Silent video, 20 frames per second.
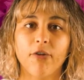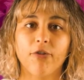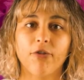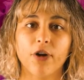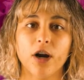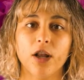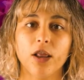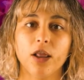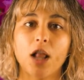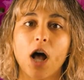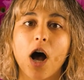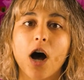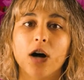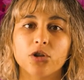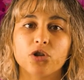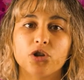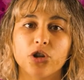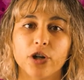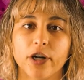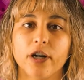for a
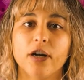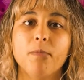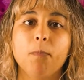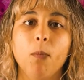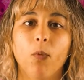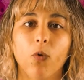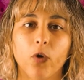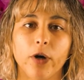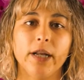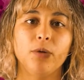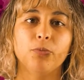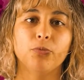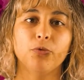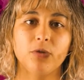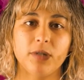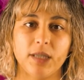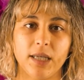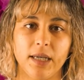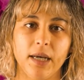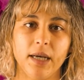long-term morning
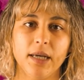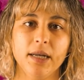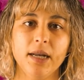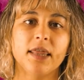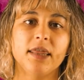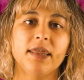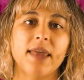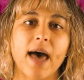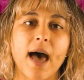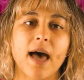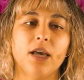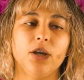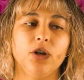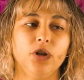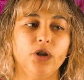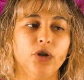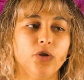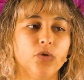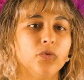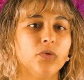routine that
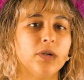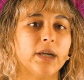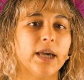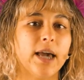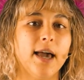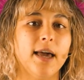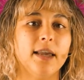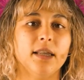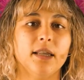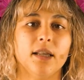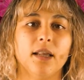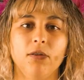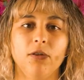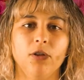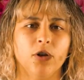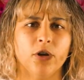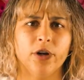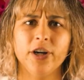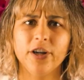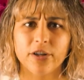you can
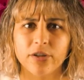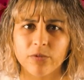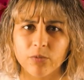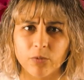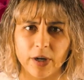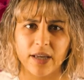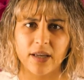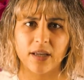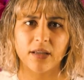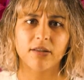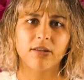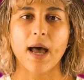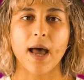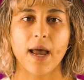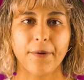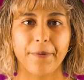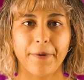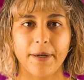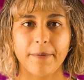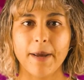learn with.
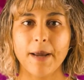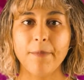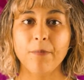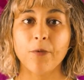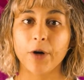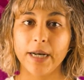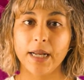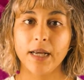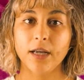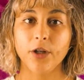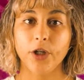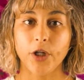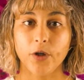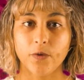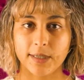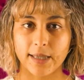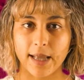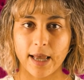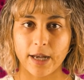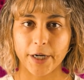I read my morning
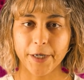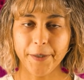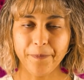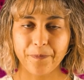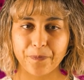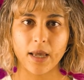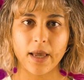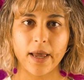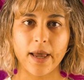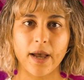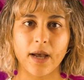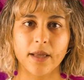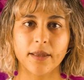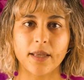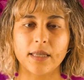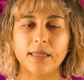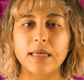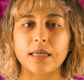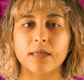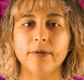newsletter, and
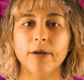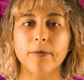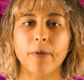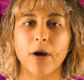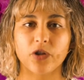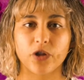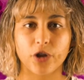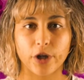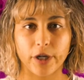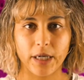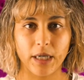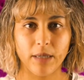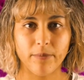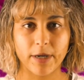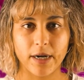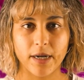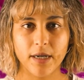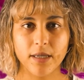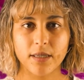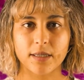that takes me about 30
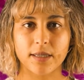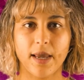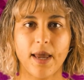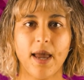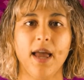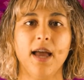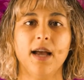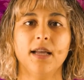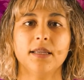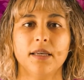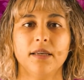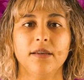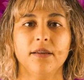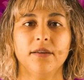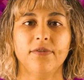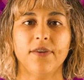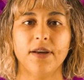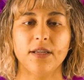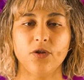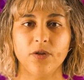minutes. And
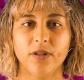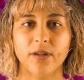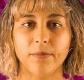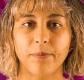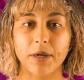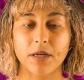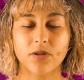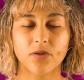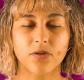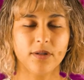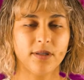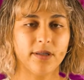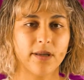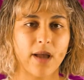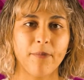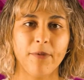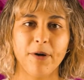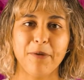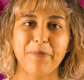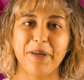if I do their puzzles,
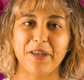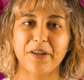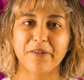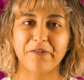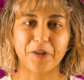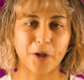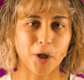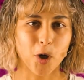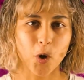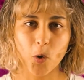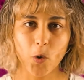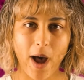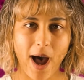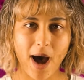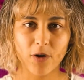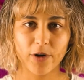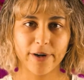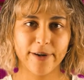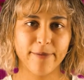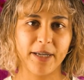I'm going to be there for a whole
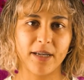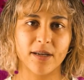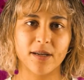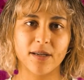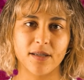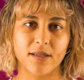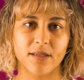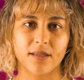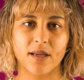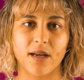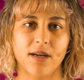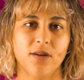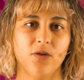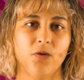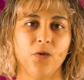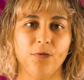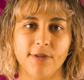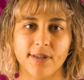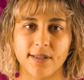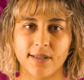hour, because
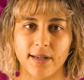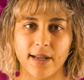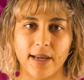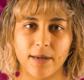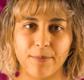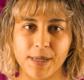who doesn't like